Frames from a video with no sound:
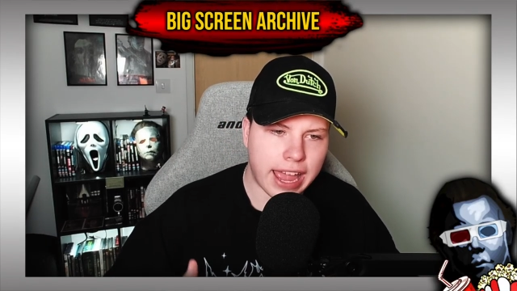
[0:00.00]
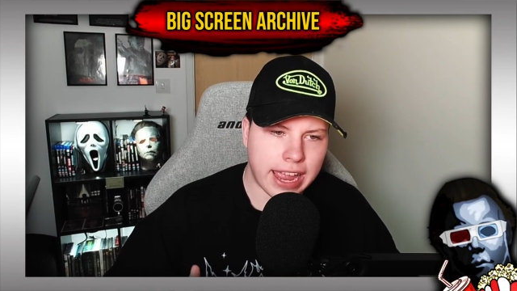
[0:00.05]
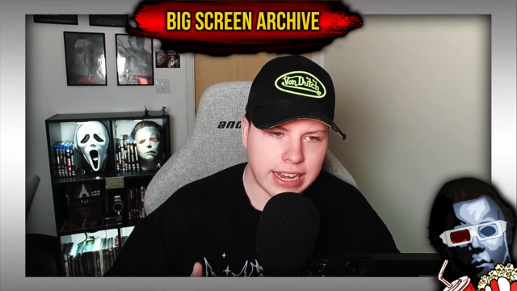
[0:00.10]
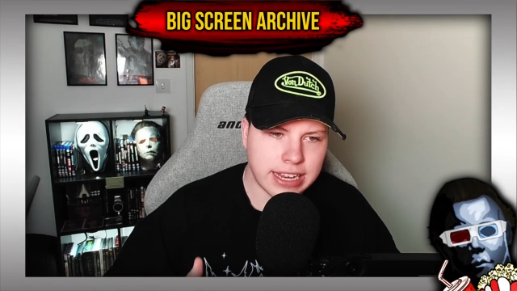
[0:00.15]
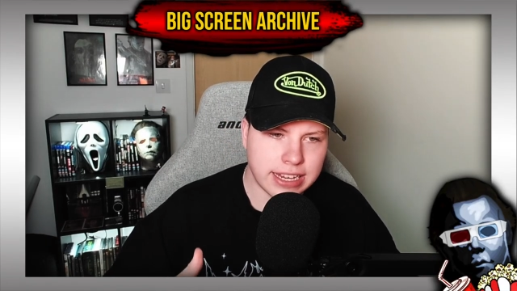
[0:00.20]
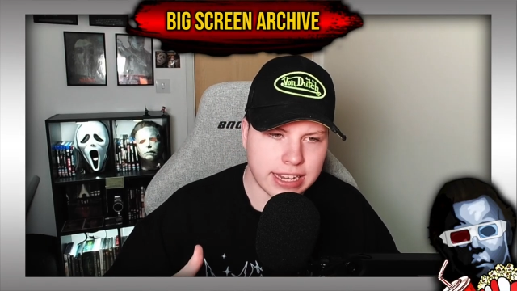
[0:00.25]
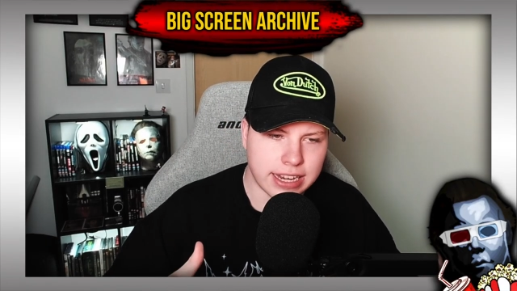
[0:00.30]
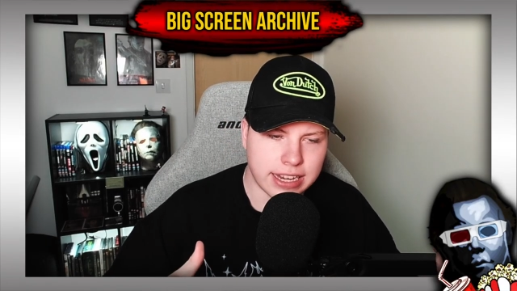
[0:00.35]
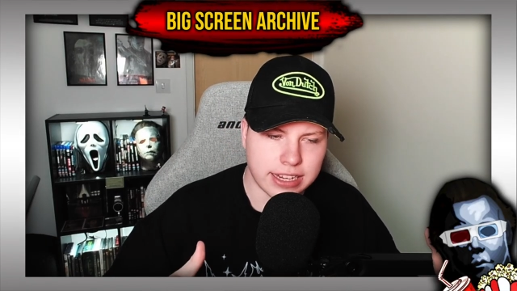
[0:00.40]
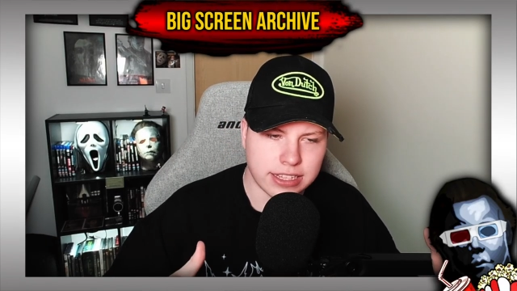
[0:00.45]

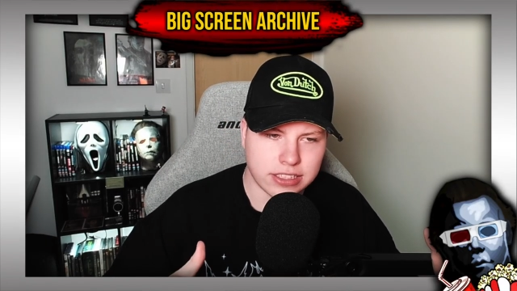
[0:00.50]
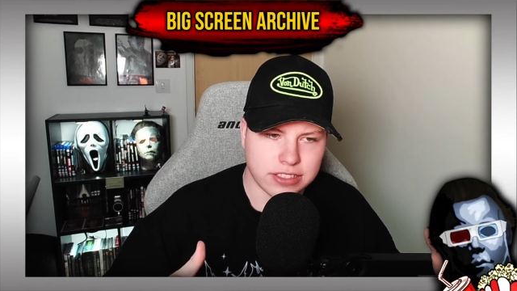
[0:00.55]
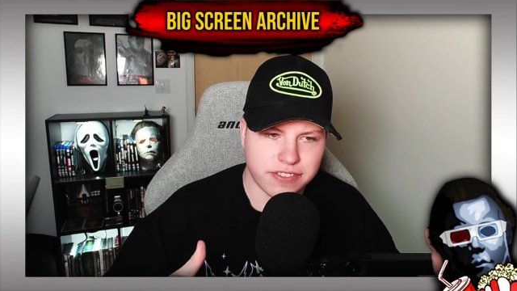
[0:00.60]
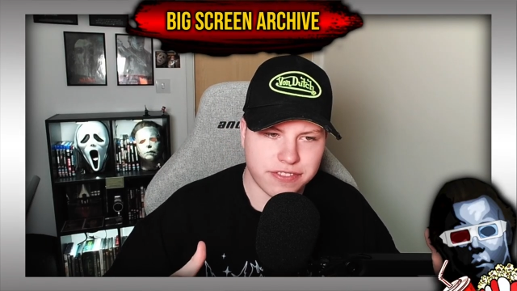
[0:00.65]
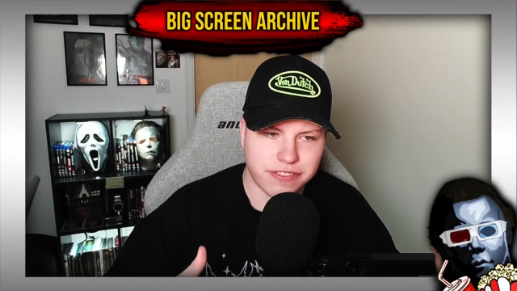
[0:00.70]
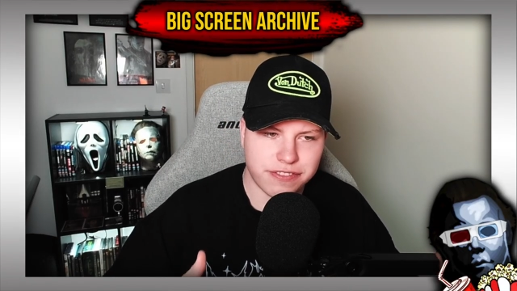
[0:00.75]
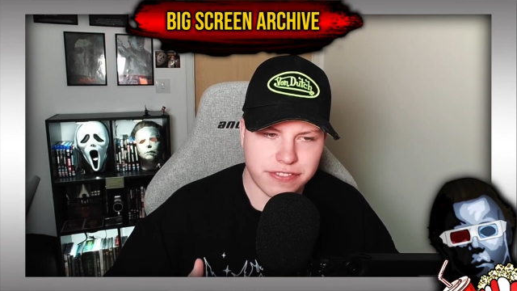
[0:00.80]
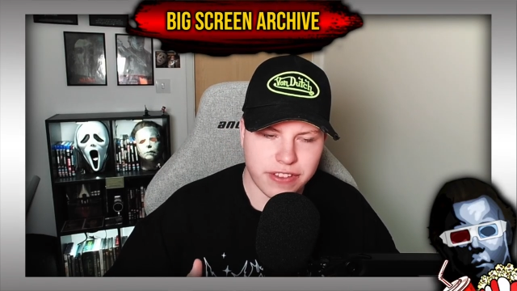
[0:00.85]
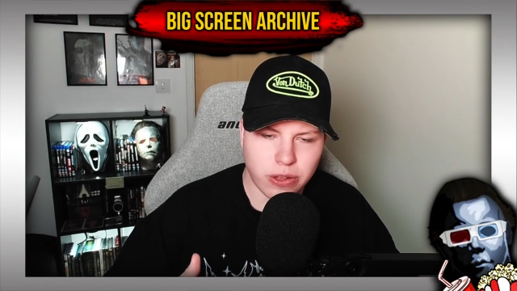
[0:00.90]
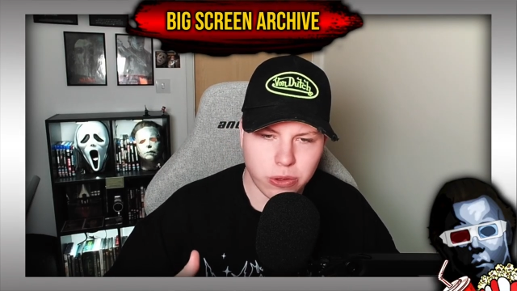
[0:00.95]
ending is
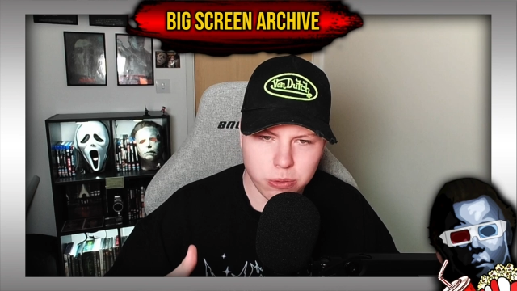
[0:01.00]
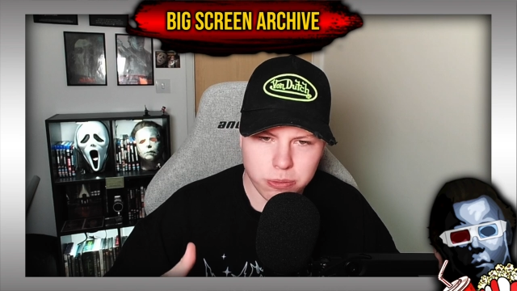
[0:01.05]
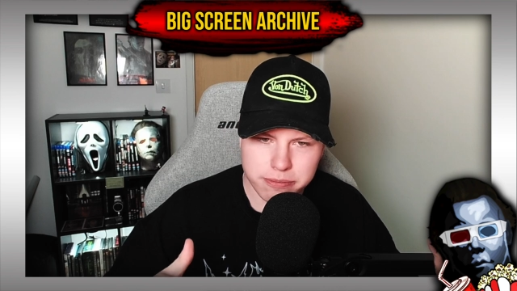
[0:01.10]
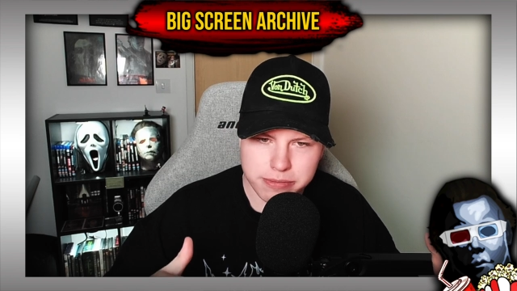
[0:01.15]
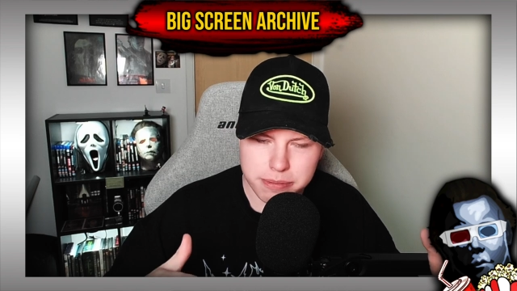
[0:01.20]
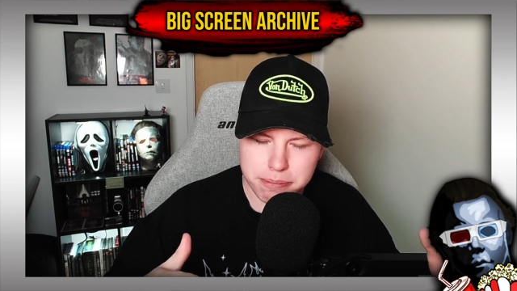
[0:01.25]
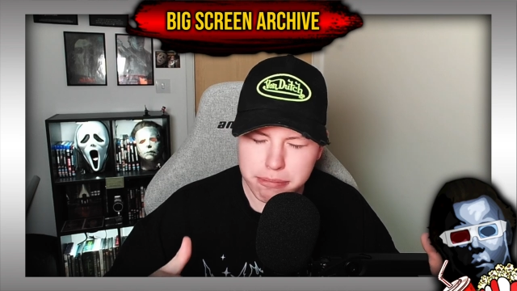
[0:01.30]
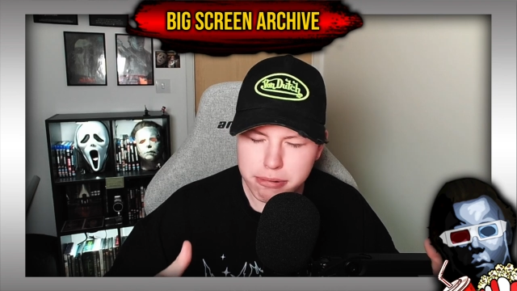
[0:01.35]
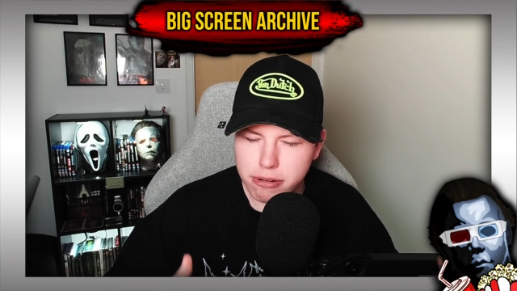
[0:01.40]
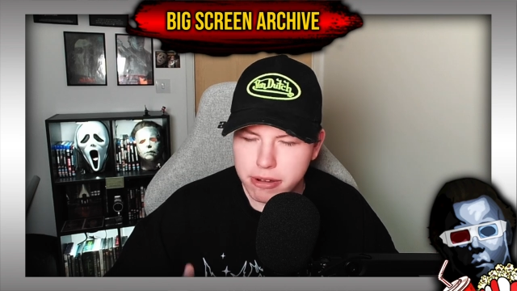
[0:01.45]

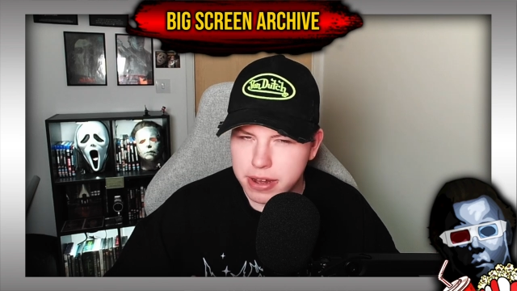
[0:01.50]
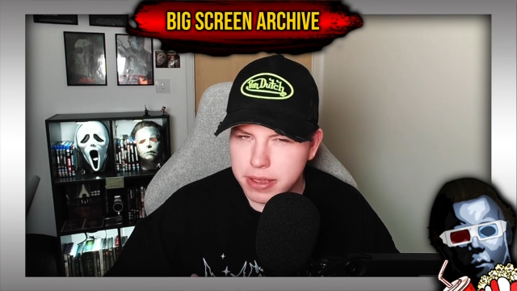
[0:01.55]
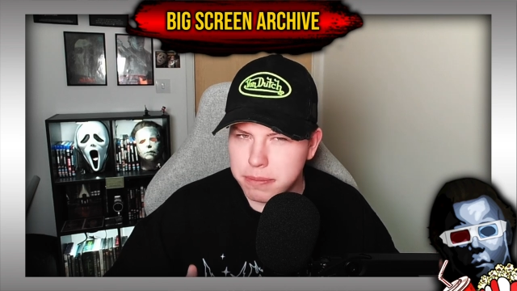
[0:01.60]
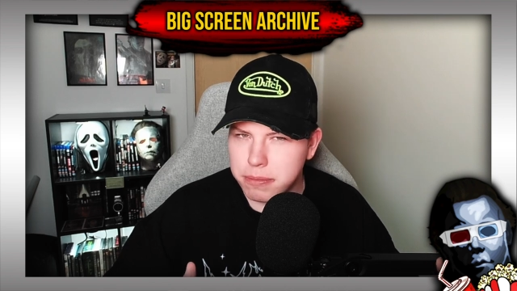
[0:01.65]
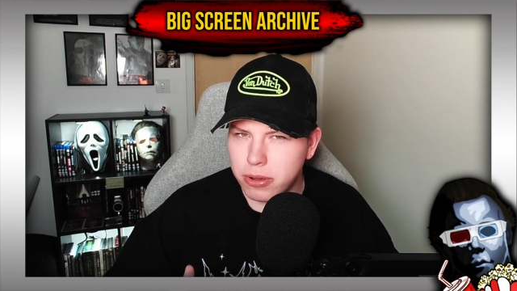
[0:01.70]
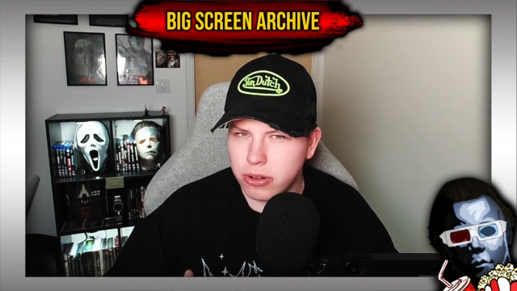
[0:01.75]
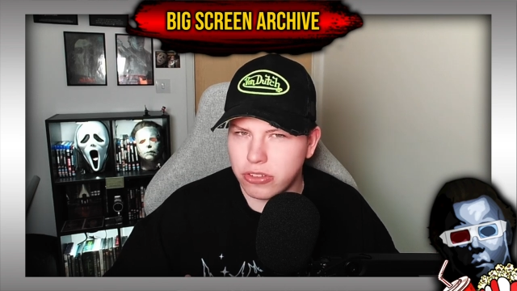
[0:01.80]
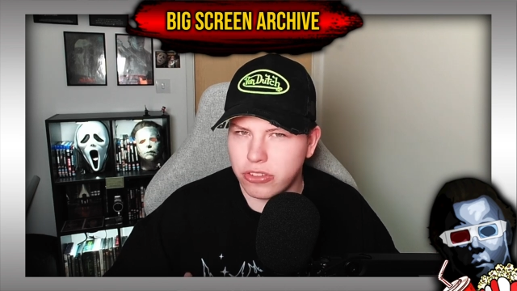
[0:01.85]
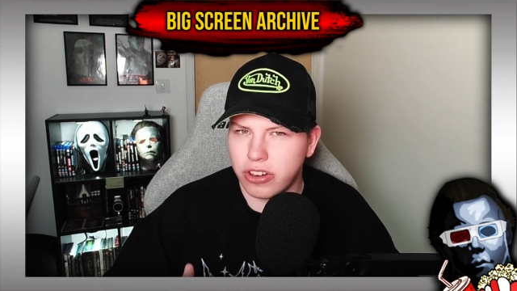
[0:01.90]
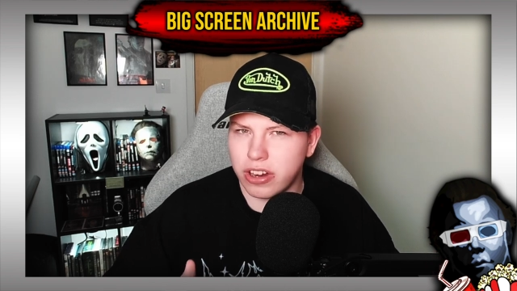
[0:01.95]
filmed pretty
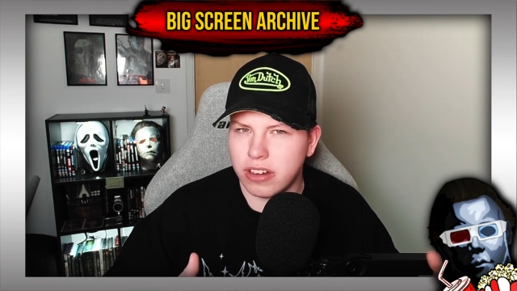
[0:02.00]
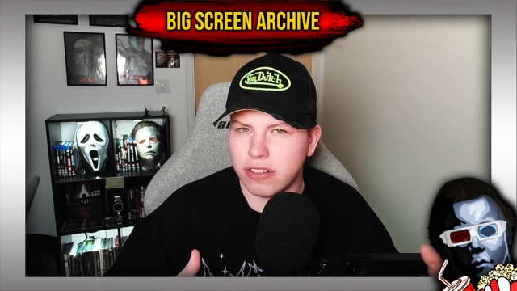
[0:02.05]
much